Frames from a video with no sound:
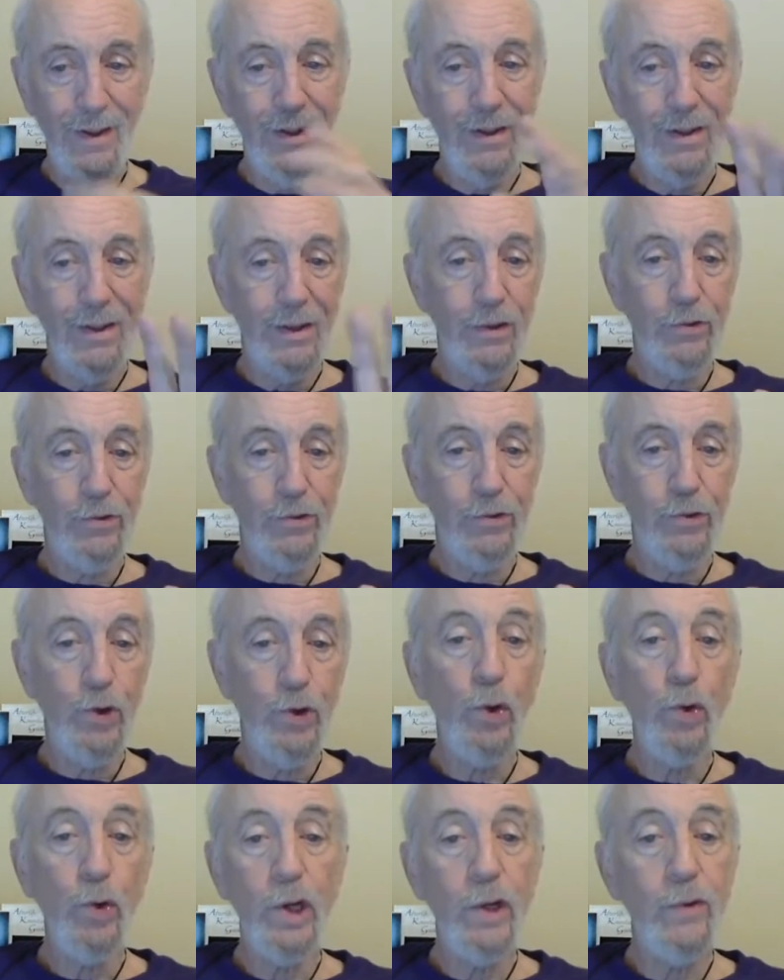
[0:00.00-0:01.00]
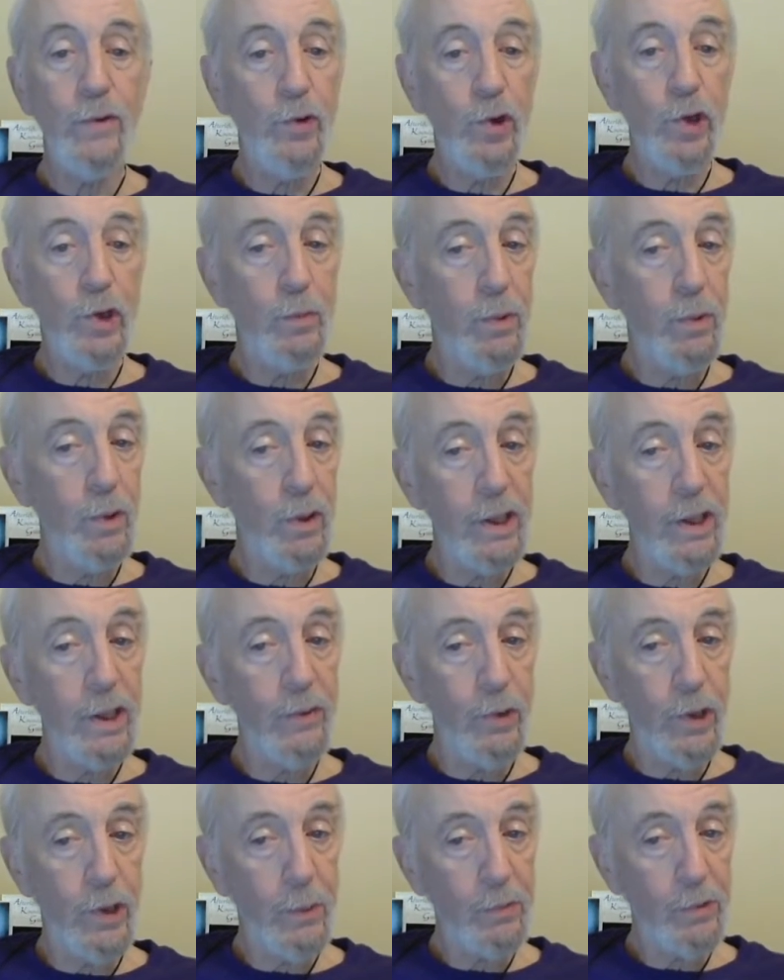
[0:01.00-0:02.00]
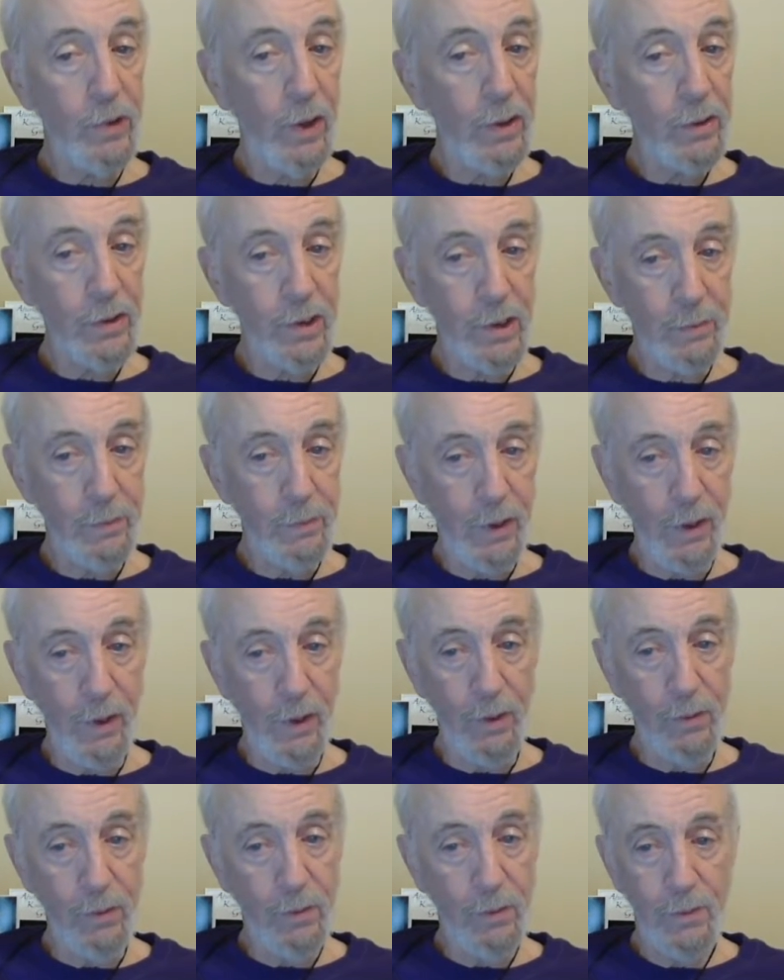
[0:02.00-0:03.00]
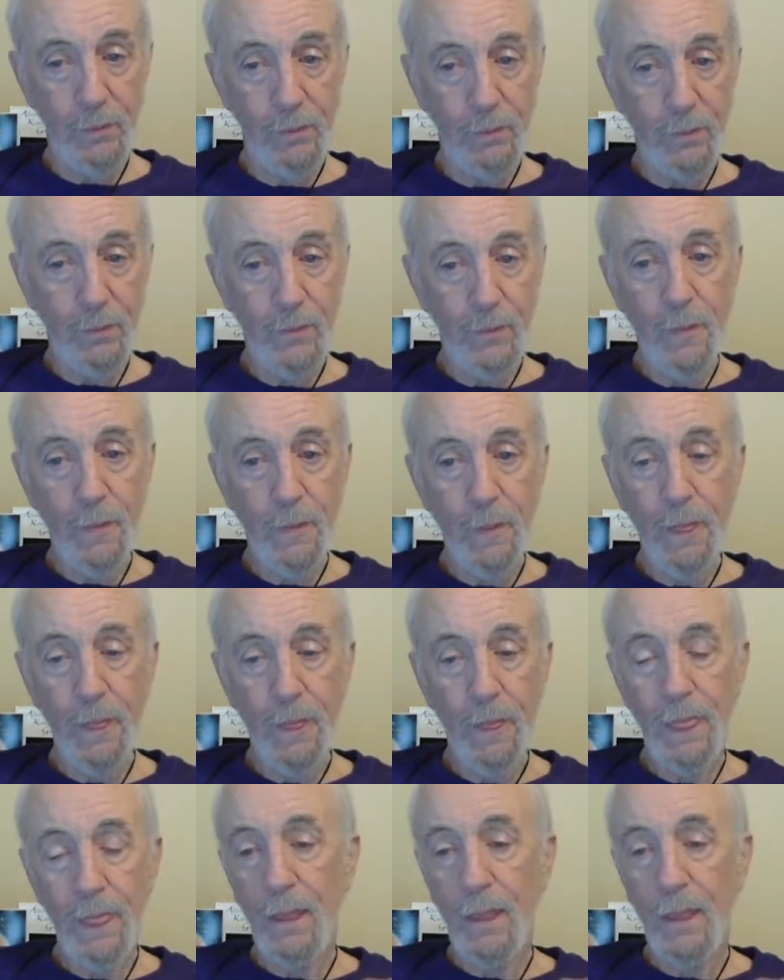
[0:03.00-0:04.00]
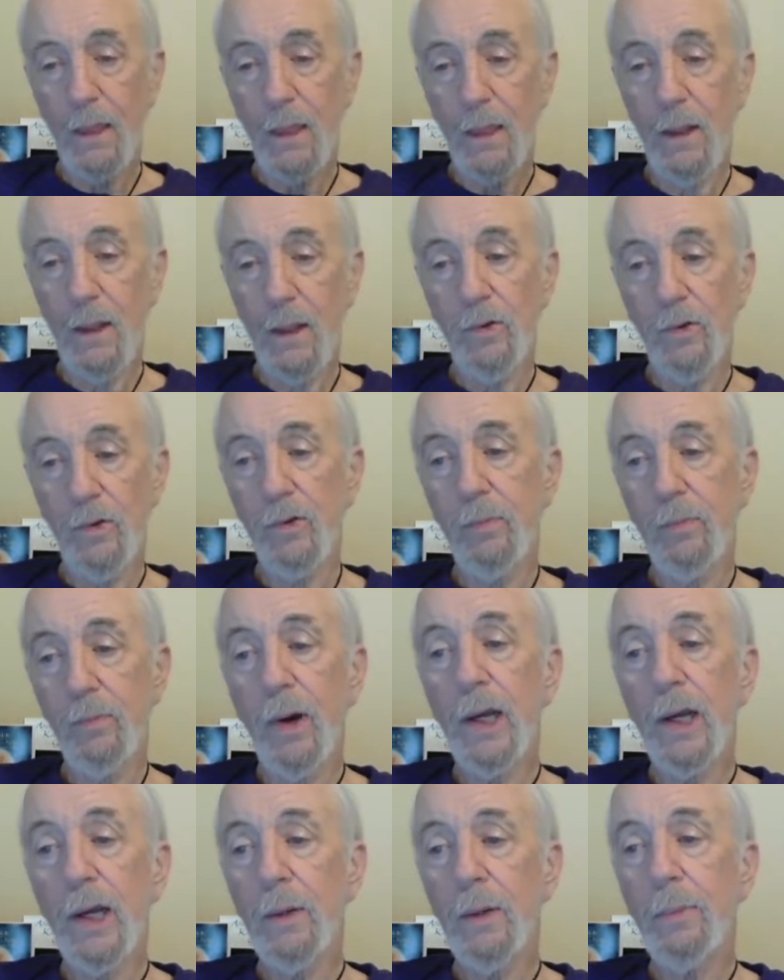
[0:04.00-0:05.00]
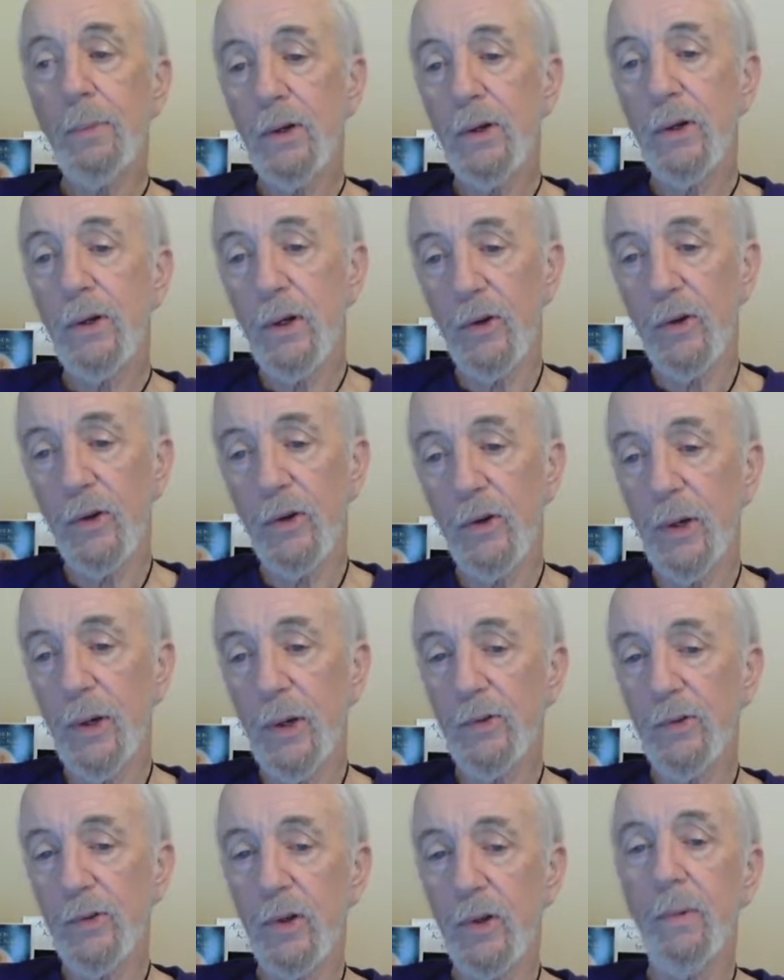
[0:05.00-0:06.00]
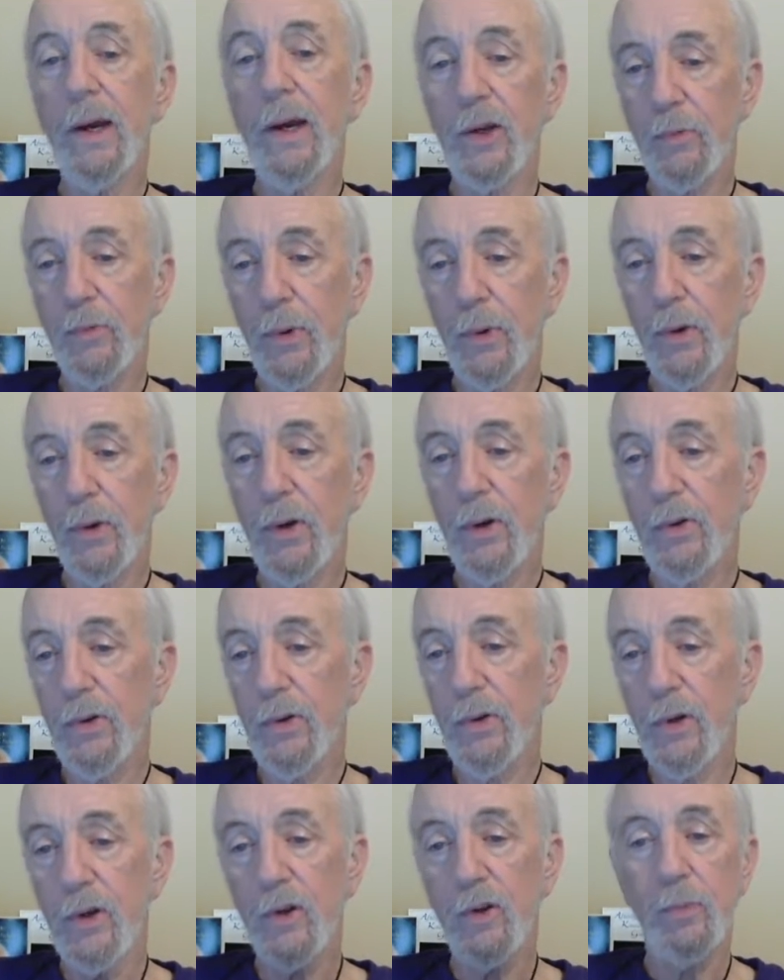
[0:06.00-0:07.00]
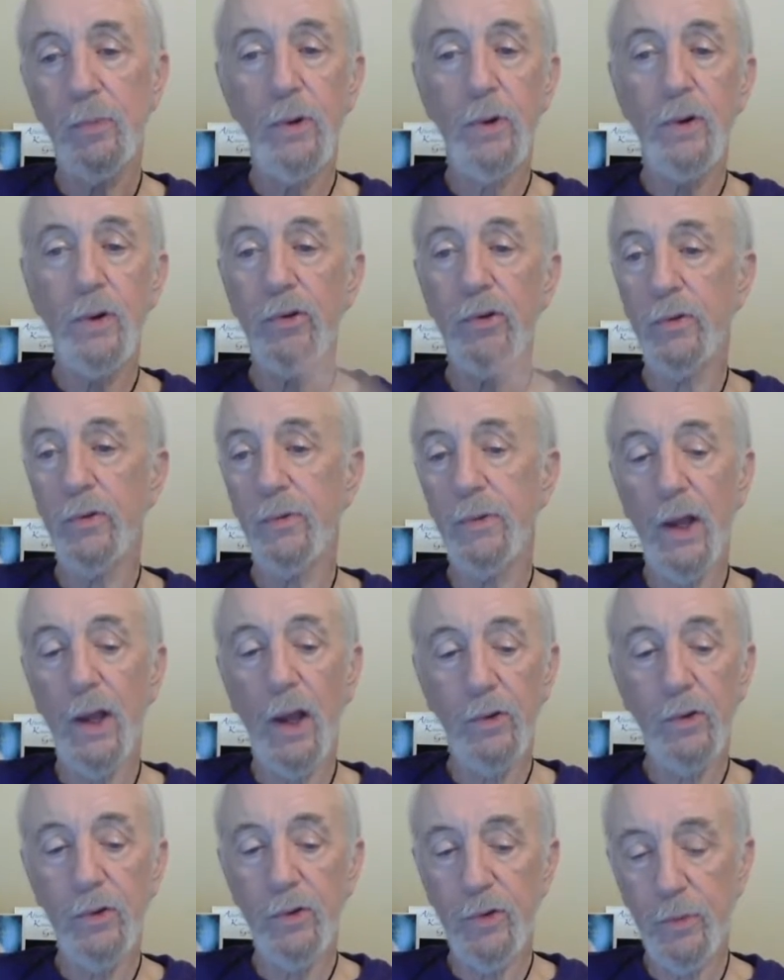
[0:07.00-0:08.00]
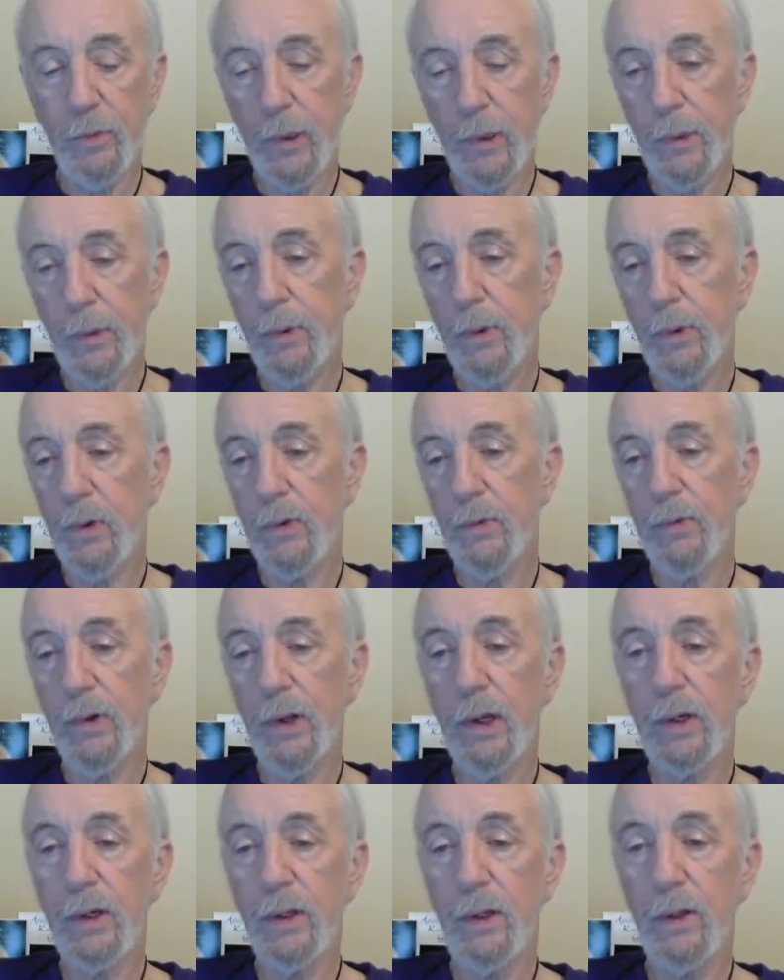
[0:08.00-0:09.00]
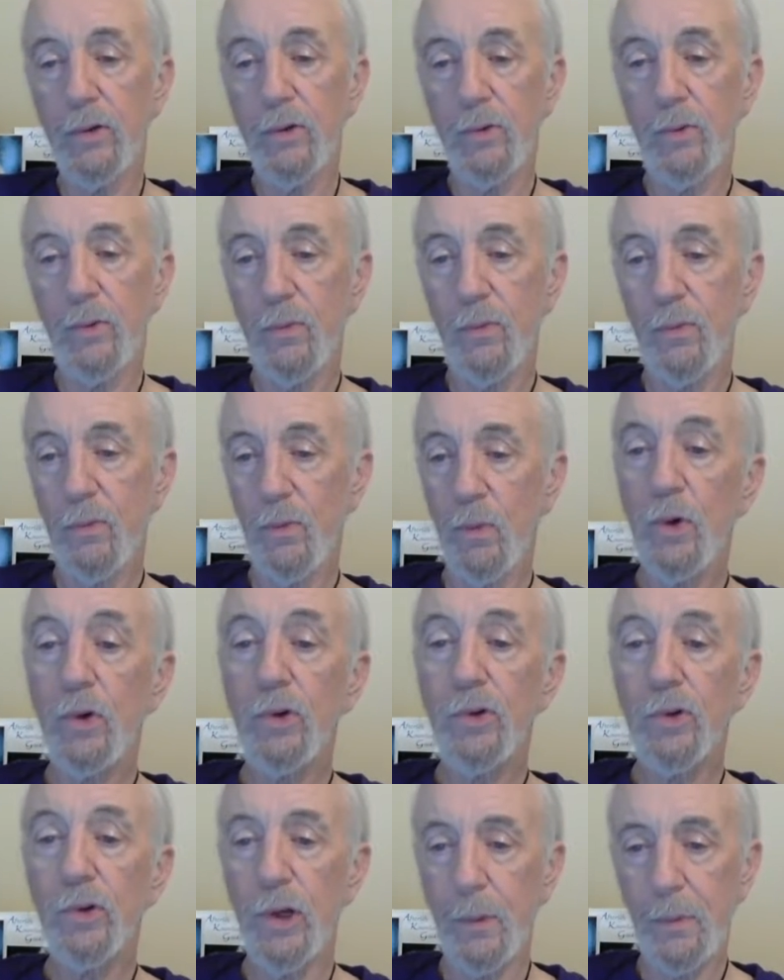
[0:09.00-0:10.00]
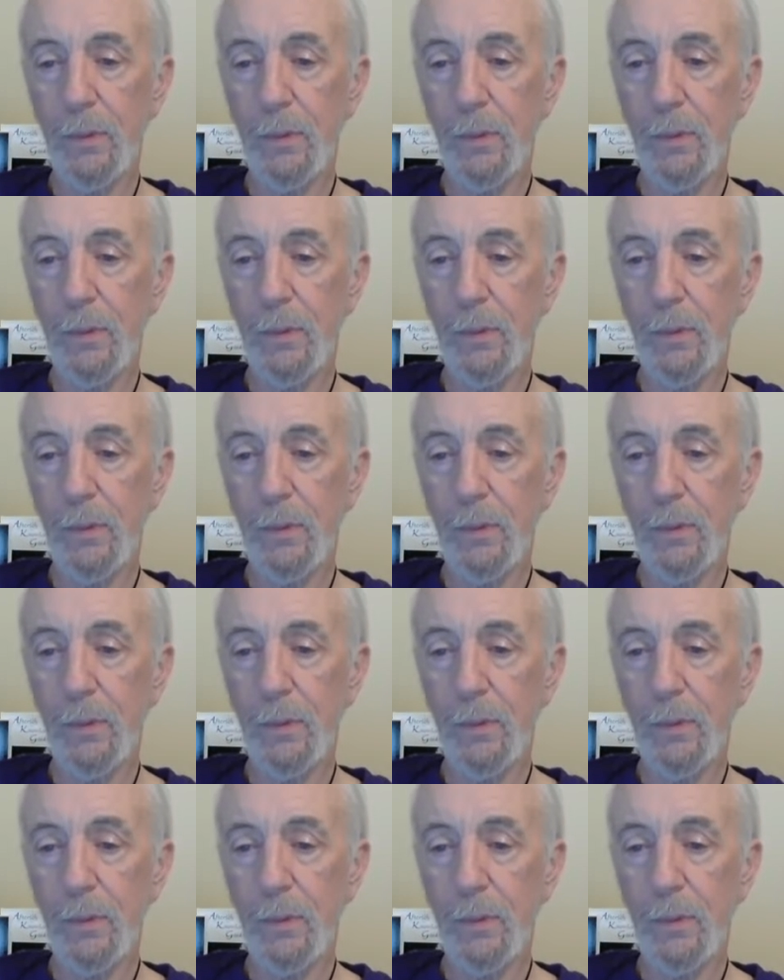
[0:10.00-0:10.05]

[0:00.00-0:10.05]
There's no need for you to believe what I'm talking about. This is my opinion. It's based on my experience and the experience of thousands of people who have taken this workshop.